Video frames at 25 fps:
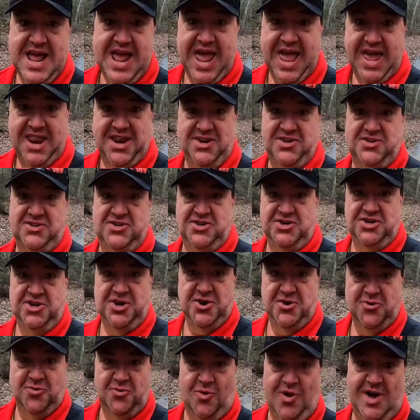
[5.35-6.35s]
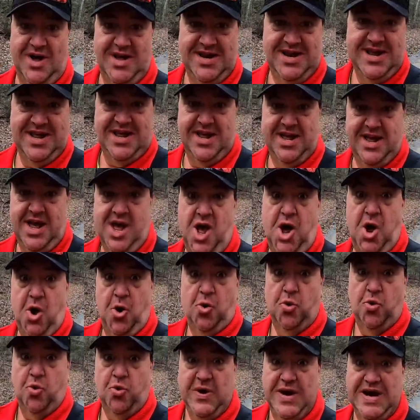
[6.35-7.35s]
and it's year one,
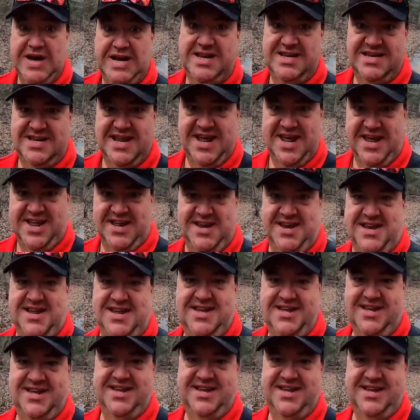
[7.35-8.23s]
week 10.